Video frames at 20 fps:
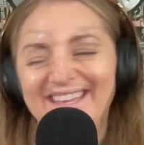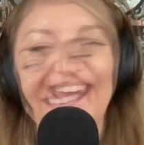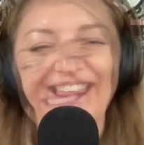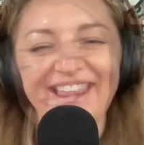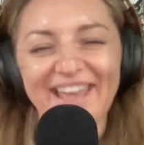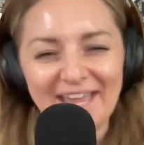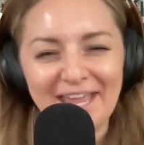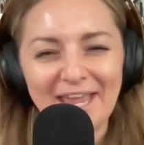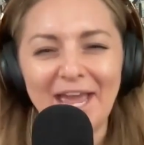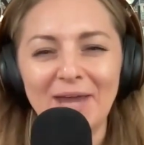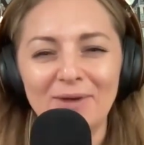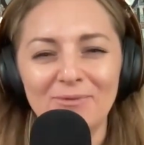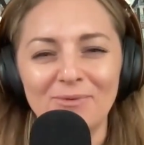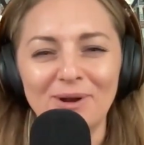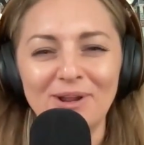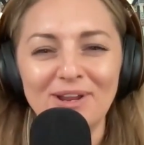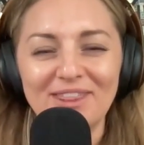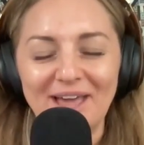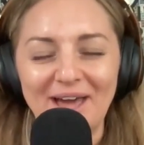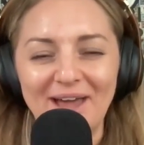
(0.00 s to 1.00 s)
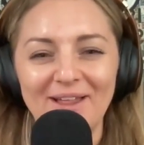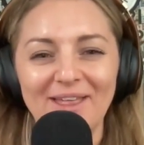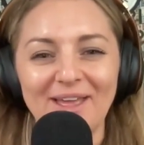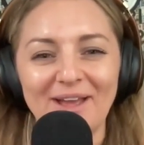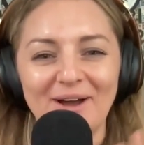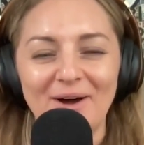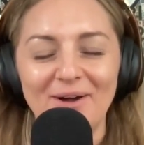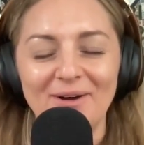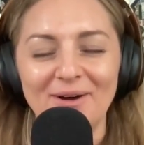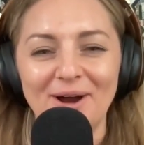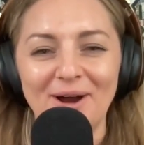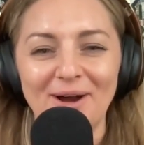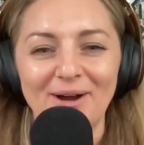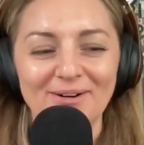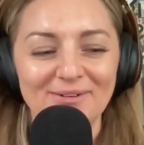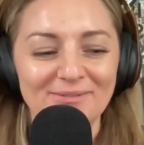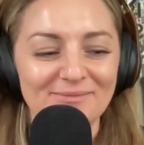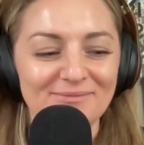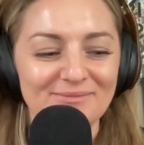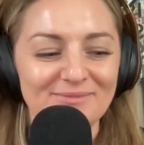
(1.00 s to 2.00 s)
And he had written that on
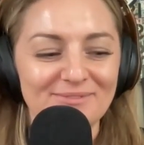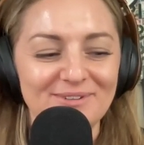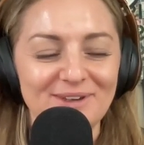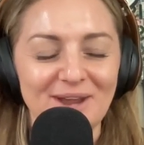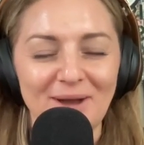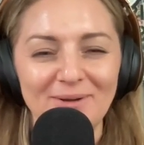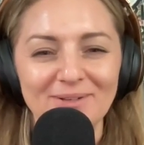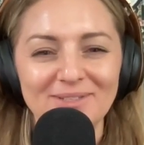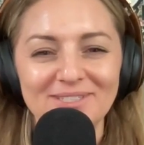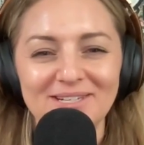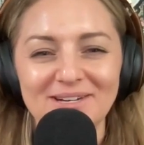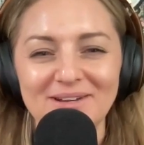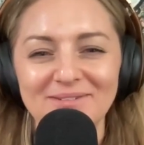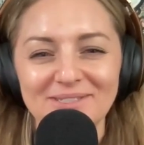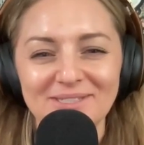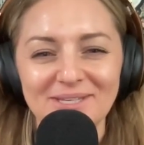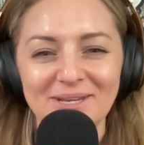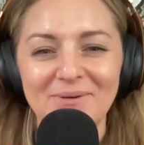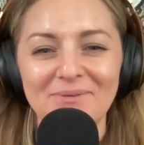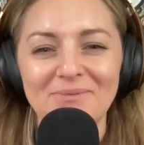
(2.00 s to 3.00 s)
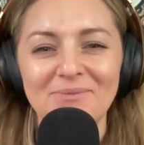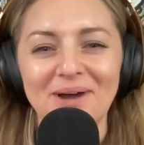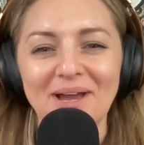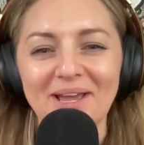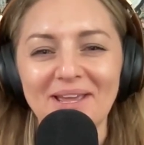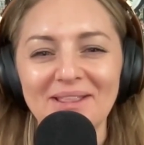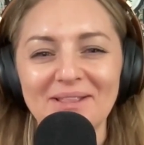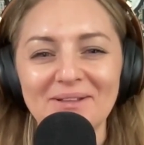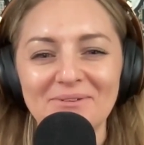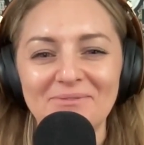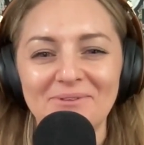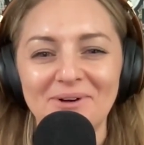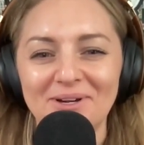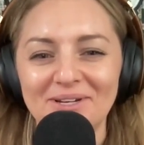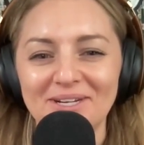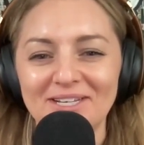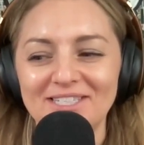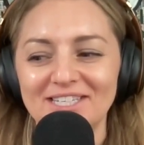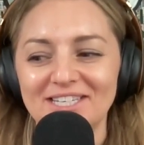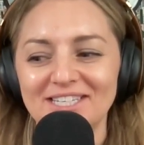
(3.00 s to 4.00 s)
our notes. And I was like, what in the
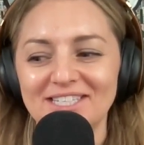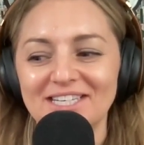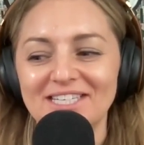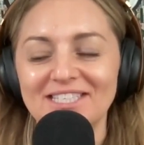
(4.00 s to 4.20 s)
world is this?